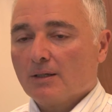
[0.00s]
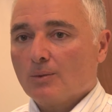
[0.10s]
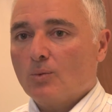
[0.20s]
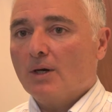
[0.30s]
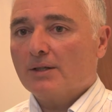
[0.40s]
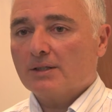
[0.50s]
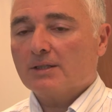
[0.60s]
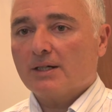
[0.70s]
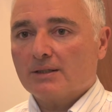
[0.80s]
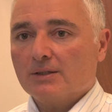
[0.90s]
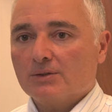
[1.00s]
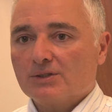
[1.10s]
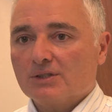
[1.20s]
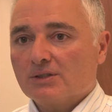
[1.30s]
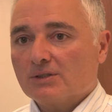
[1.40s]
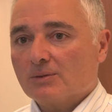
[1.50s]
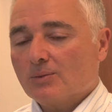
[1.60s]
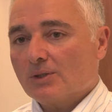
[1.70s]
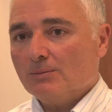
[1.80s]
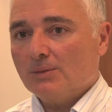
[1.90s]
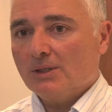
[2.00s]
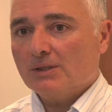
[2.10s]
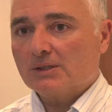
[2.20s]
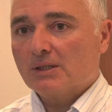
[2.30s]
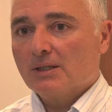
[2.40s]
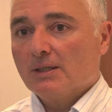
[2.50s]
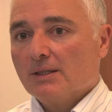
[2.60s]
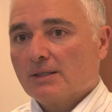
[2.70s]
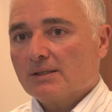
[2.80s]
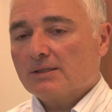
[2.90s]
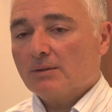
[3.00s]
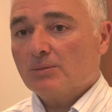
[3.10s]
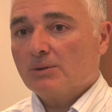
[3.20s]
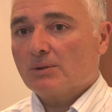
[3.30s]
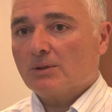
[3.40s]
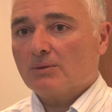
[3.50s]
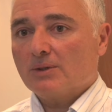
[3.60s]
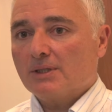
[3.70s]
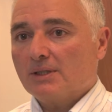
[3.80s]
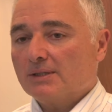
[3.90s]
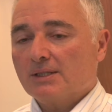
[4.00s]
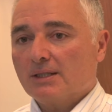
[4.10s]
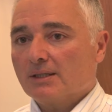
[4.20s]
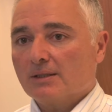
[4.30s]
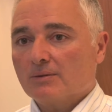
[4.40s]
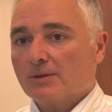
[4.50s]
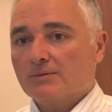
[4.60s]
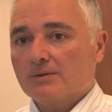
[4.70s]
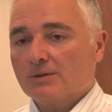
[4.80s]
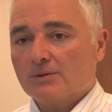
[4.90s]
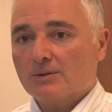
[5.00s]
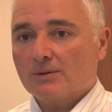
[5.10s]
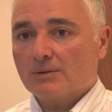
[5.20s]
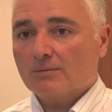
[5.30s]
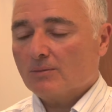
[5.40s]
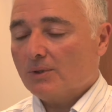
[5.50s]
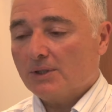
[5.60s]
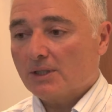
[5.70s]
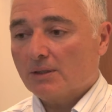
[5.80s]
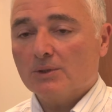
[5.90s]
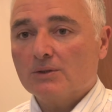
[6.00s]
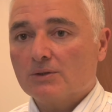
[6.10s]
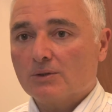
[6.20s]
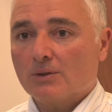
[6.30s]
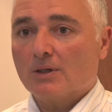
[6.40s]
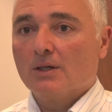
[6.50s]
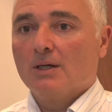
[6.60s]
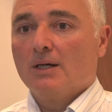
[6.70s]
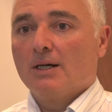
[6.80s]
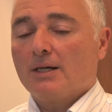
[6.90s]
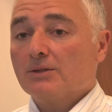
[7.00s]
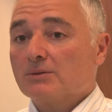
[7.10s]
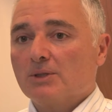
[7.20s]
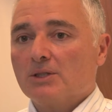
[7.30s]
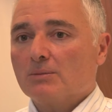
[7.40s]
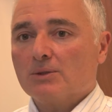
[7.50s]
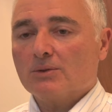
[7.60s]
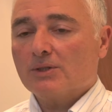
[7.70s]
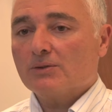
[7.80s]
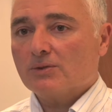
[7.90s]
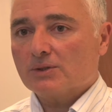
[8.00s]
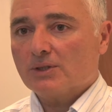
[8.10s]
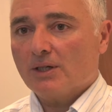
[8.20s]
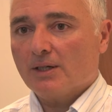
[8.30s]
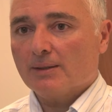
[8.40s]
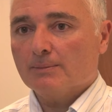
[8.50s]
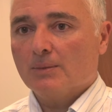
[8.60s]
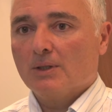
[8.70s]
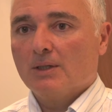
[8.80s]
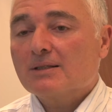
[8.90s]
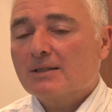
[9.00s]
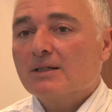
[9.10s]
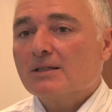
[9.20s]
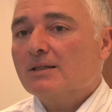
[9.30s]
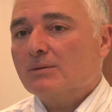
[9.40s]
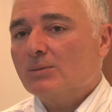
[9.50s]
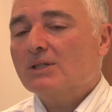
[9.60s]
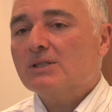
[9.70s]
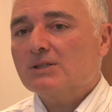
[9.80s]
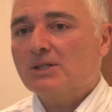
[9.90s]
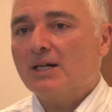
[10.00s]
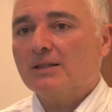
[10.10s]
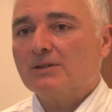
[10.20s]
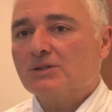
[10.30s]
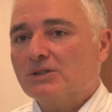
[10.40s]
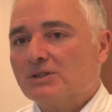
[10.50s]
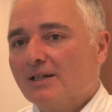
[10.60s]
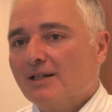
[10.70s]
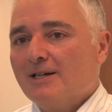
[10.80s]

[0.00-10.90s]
what the diagnosis is and what it means, that some people are ready to take it right from the door when they come in the door. Others may not be ready for time. But I think the biggest challenge is